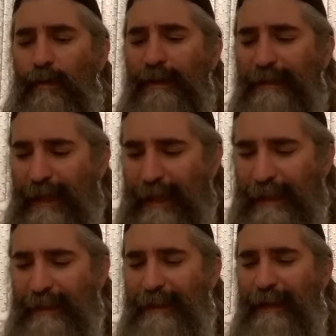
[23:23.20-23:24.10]
We
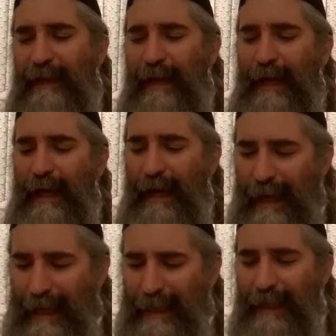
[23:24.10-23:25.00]
say,
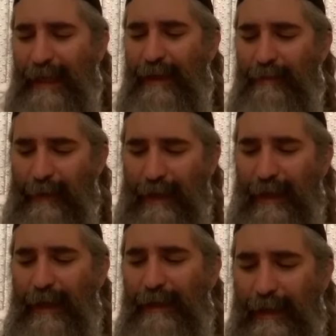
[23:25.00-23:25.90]
Ha lahma
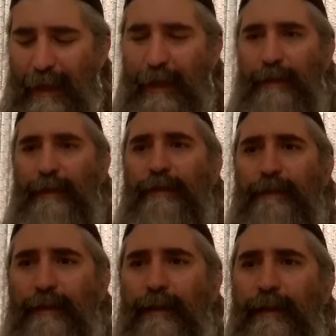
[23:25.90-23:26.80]
anya.
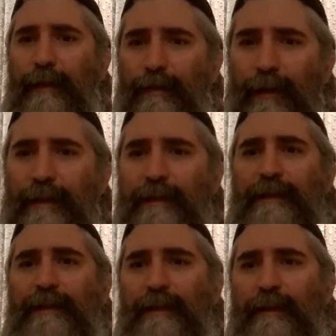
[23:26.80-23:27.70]
Here
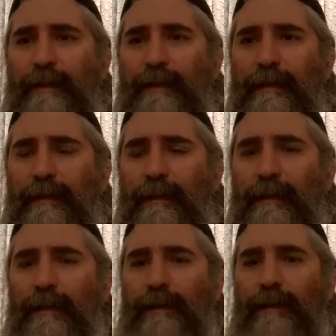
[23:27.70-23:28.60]
is
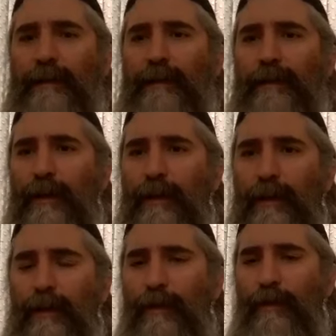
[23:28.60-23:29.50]

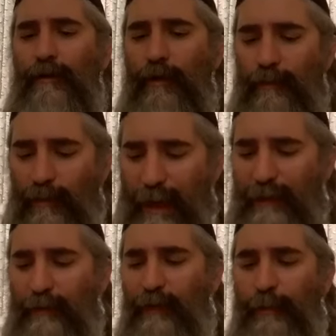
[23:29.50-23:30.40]
the, the
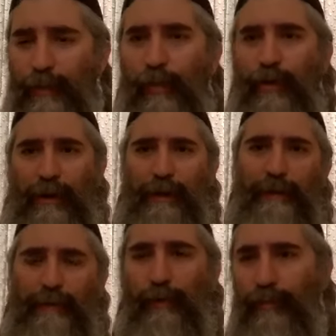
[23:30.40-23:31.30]
bread of the poor,
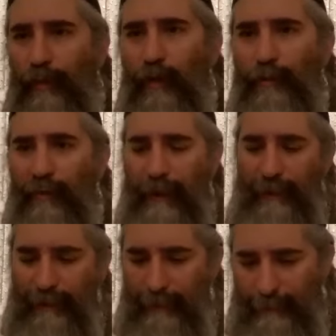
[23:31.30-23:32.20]
the poor bread.